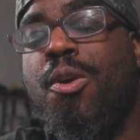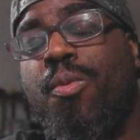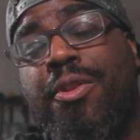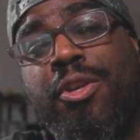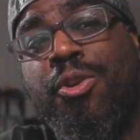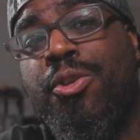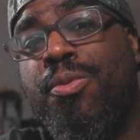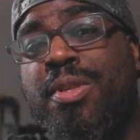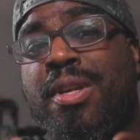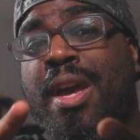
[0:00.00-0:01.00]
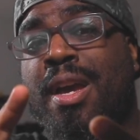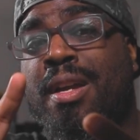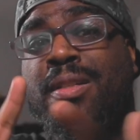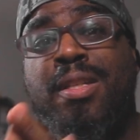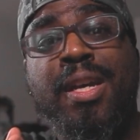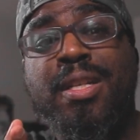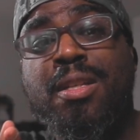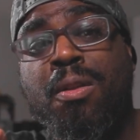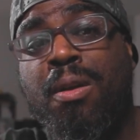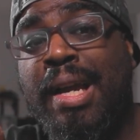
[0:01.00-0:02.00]
Whether you're using a
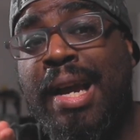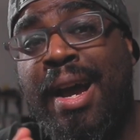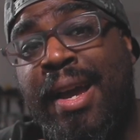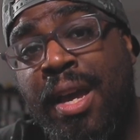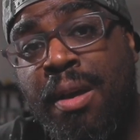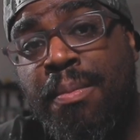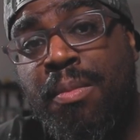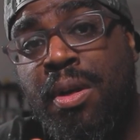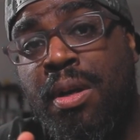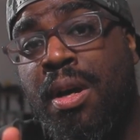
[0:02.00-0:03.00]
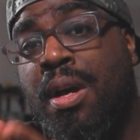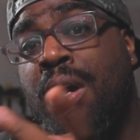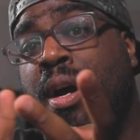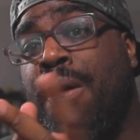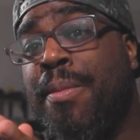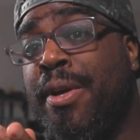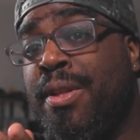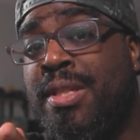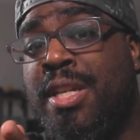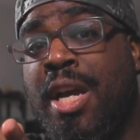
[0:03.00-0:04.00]
DSLR like I am, a mirrorless